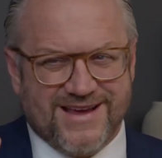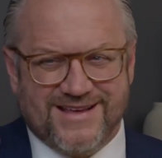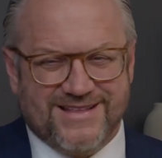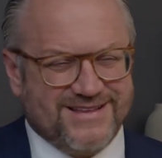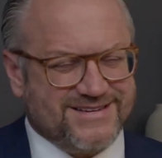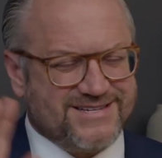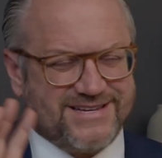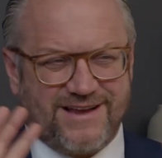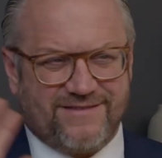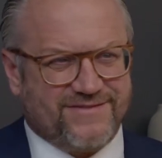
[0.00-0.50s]

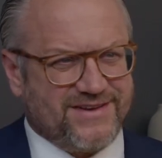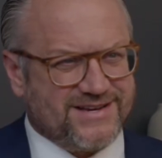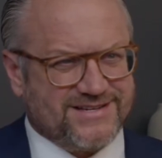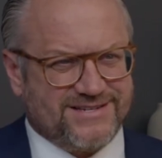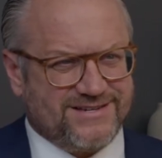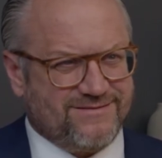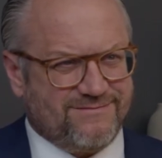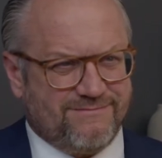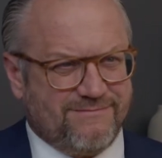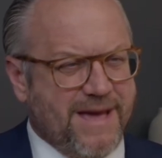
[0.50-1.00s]
this stuff
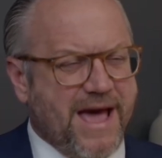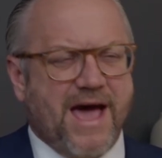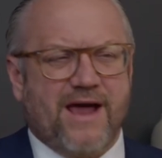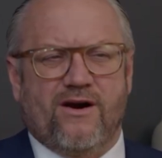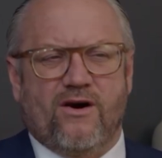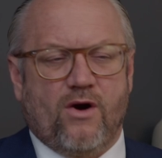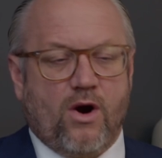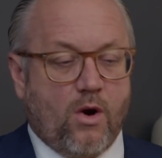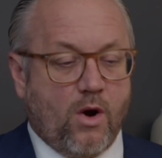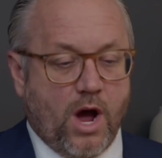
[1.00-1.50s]
doesn't
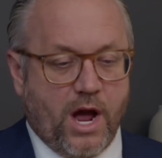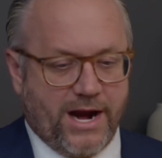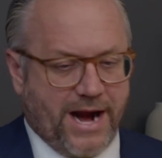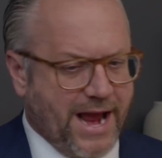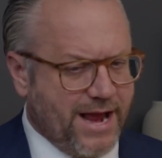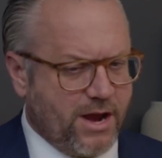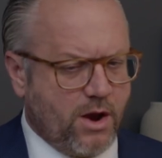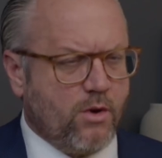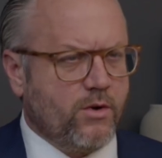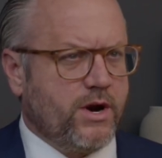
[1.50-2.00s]
matter an
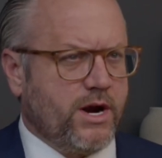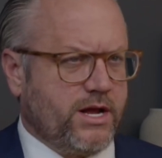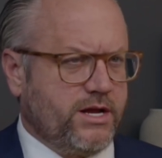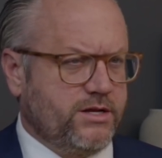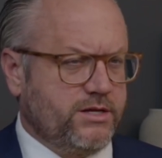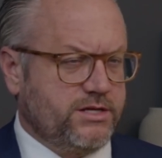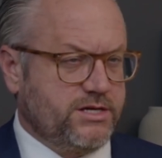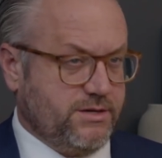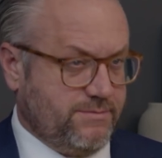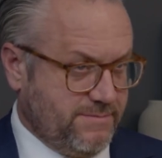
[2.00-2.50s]
iota
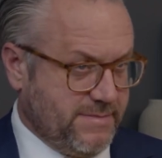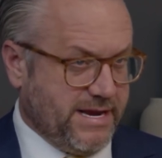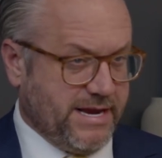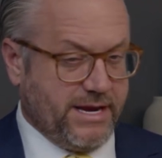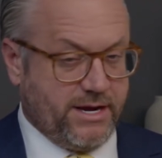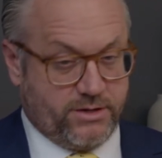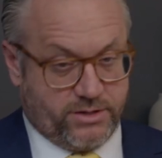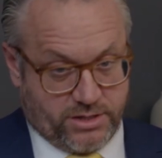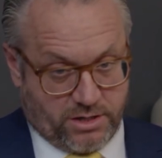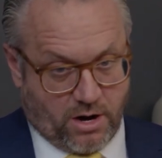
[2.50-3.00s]
to
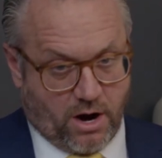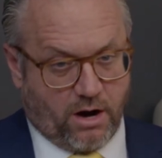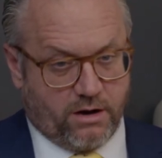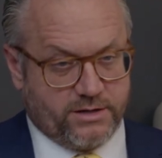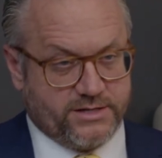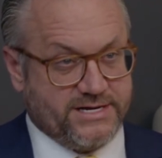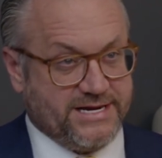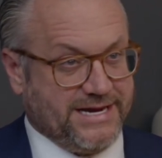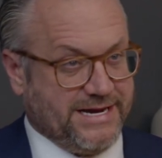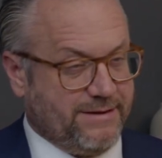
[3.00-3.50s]
me, to our
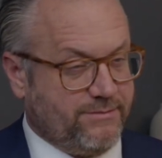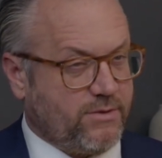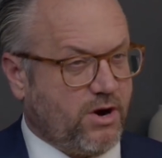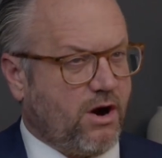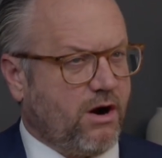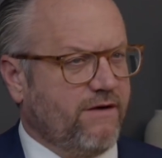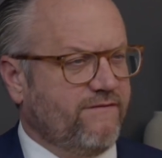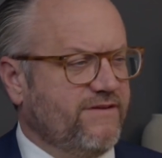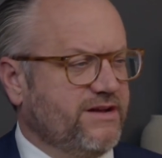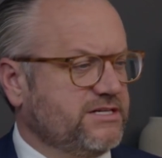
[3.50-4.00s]
team, to
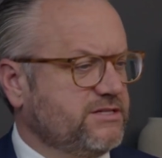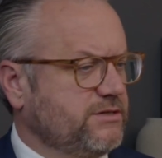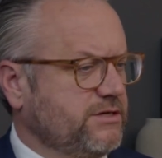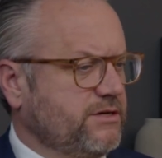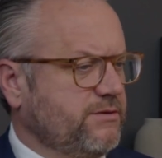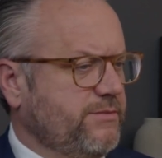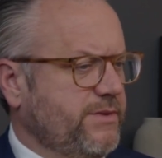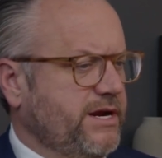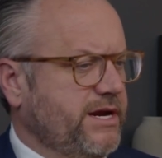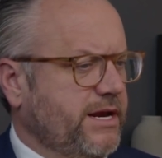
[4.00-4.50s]
our investment
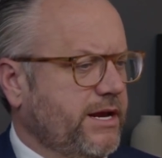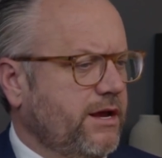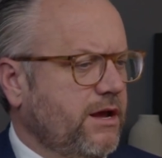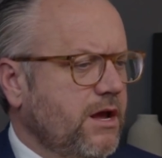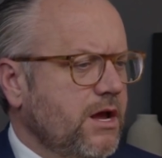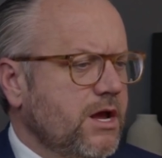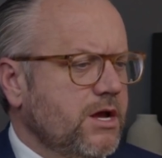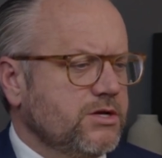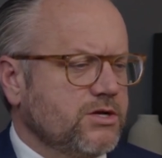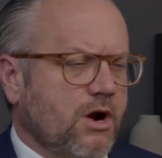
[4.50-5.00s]
committee,
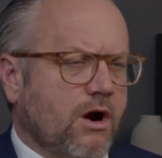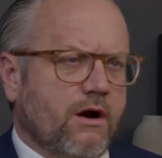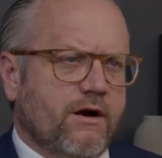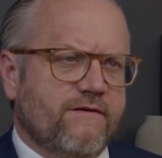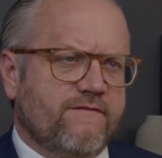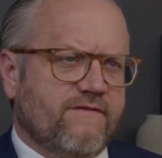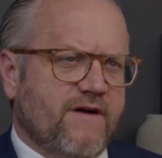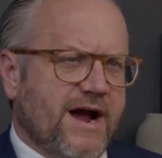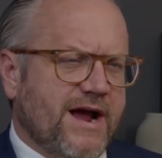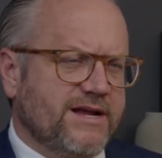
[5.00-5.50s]
to our
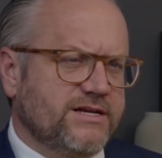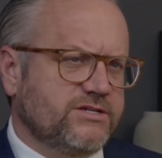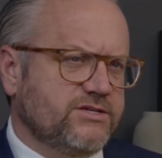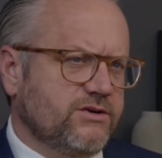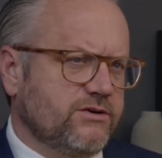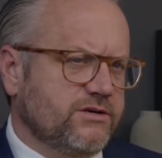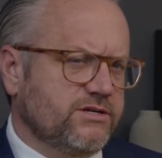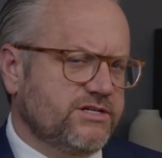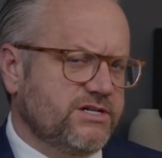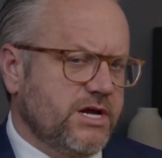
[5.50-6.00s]

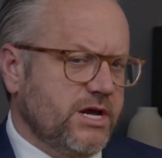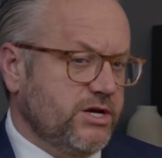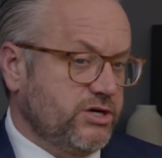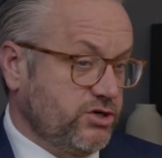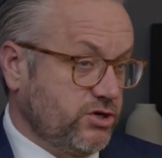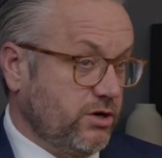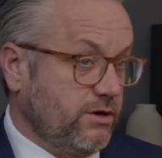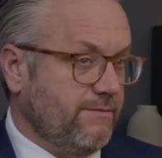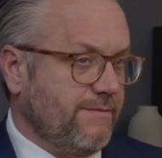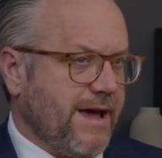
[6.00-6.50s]
advisors,
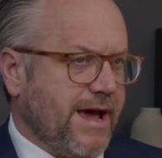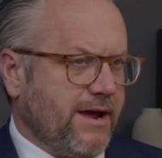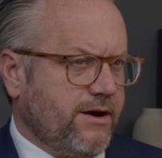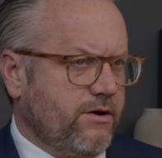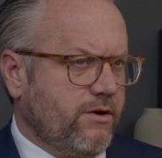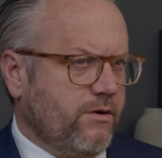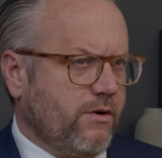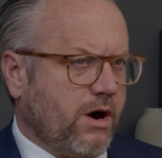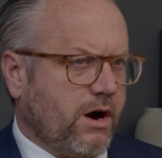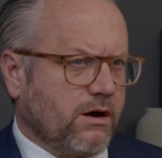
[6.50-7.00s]
shouldn't
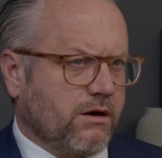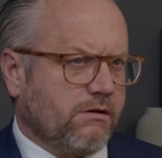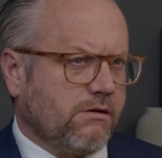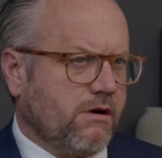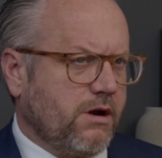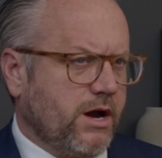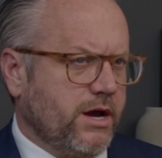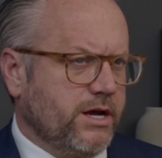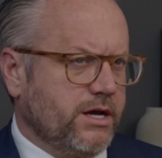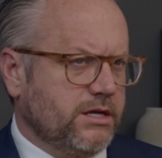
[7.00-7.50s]
matter to our
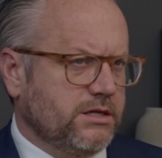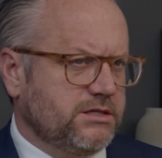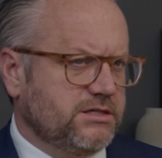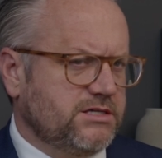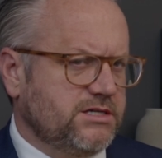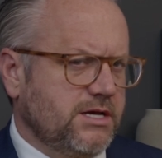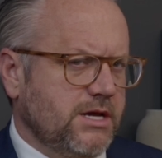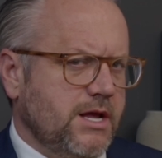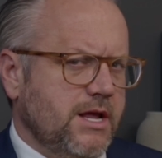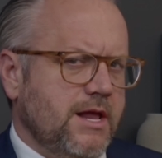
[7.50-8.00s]

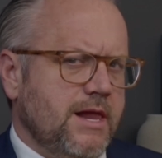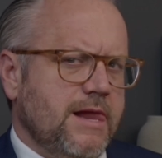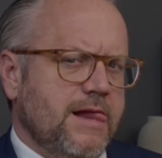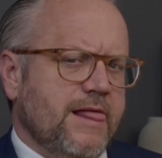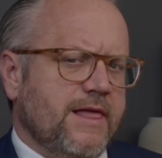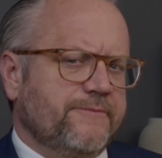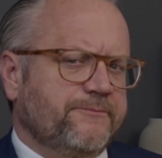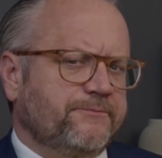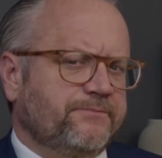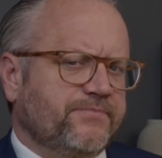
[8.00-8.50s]
clients.
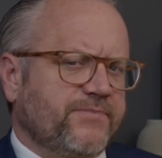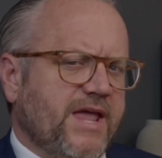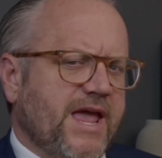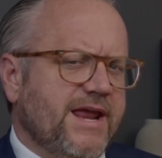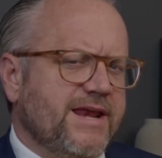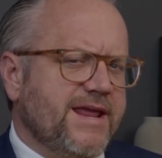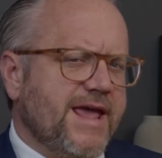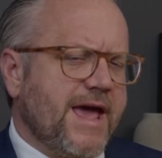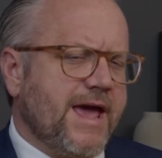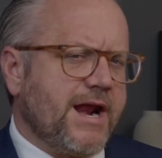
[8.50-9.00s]

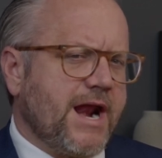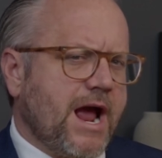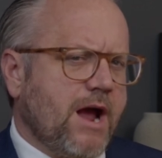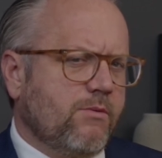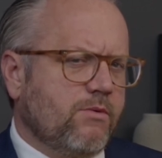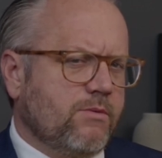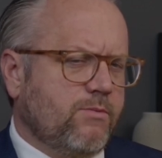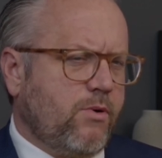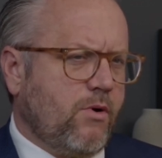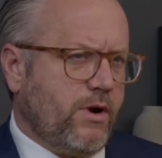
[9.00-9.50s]
And yet I
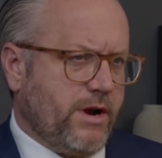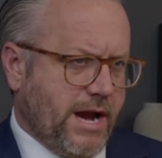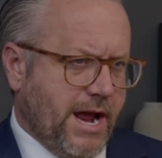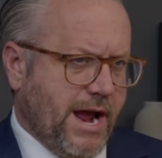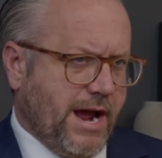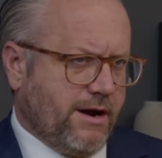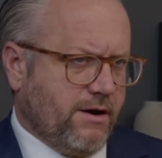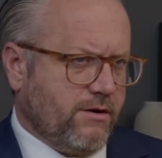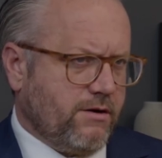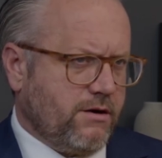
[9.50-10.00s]
will point
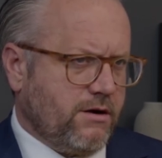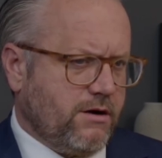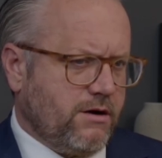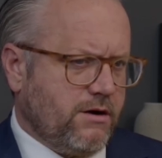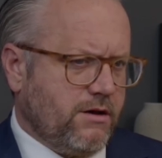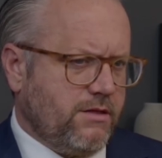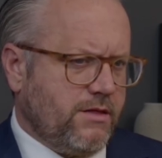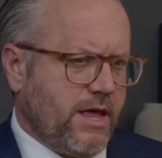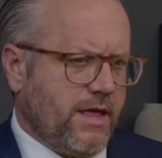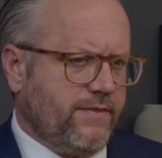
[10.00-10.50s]
out
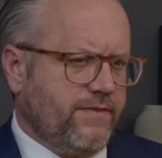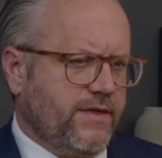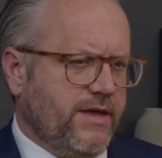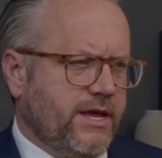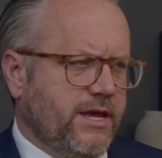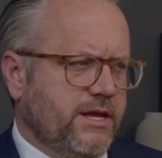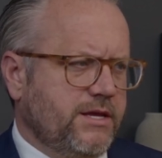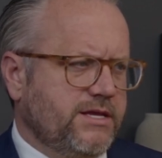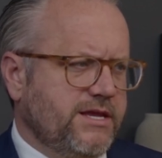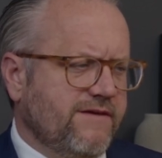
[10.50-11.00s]
that
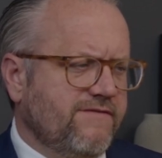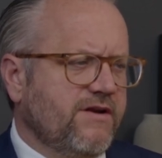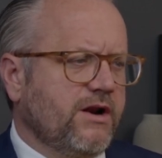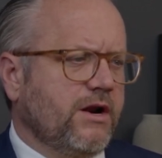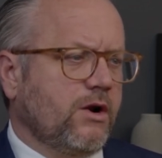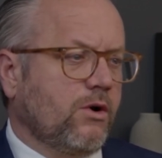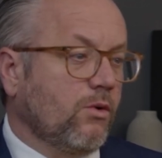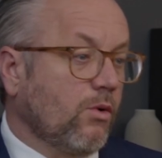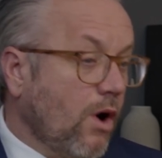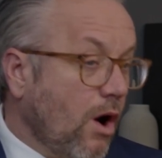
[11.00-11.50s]
the
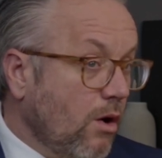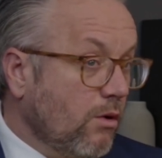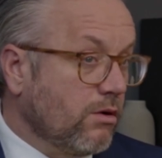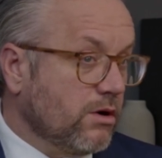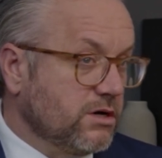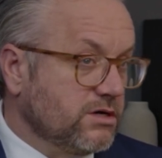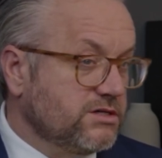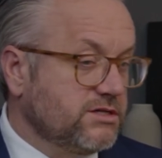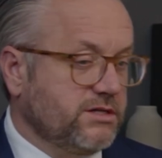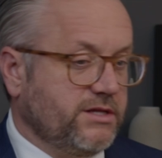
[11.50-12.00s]
dividend
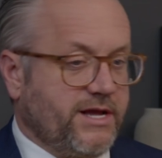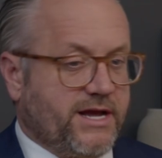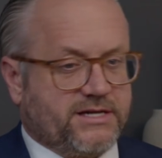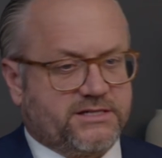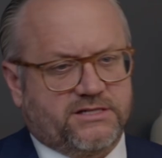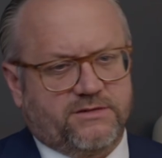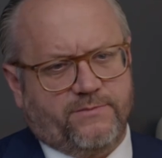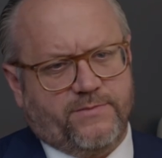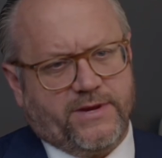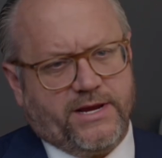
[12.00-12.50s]
growers in the
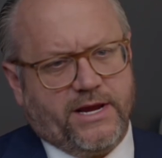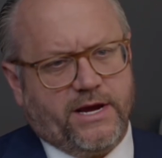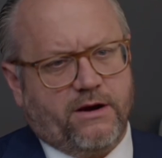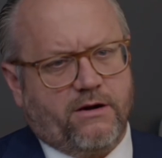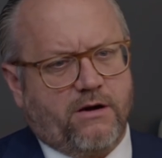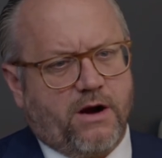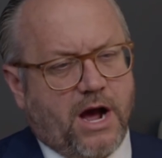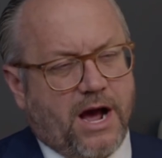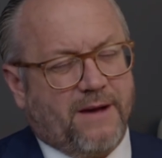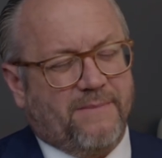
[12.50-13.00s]
S and P
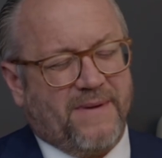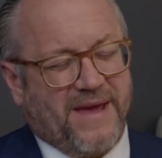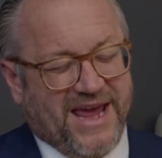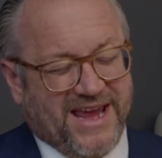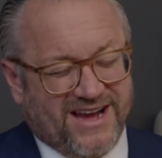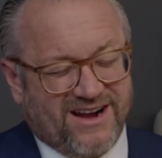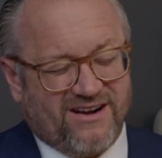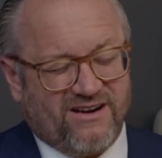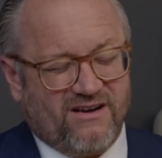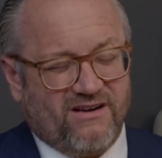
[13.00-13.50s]
are up
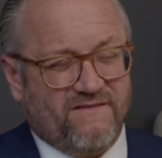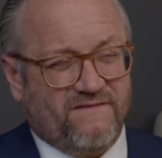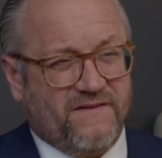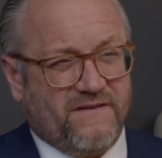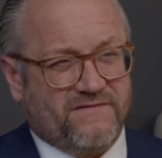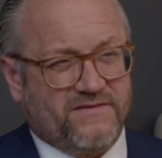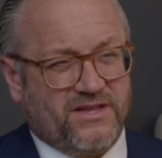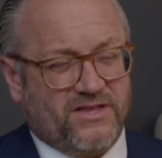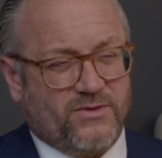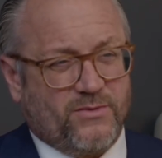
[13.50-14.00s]
eight hundred
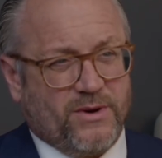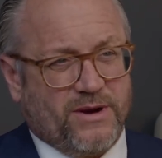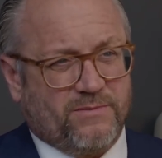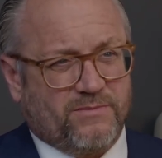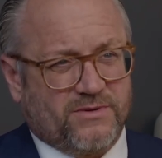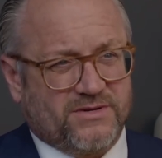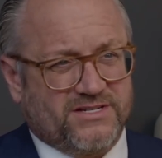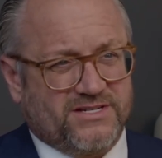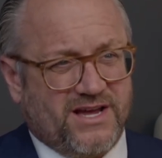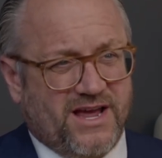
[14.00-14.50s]
fifty-three
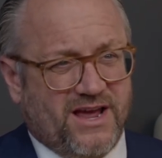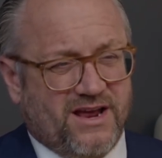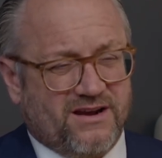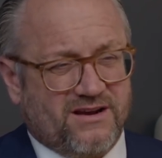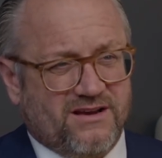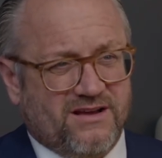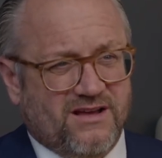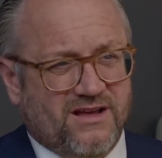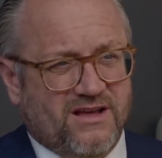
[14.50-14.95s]
percent.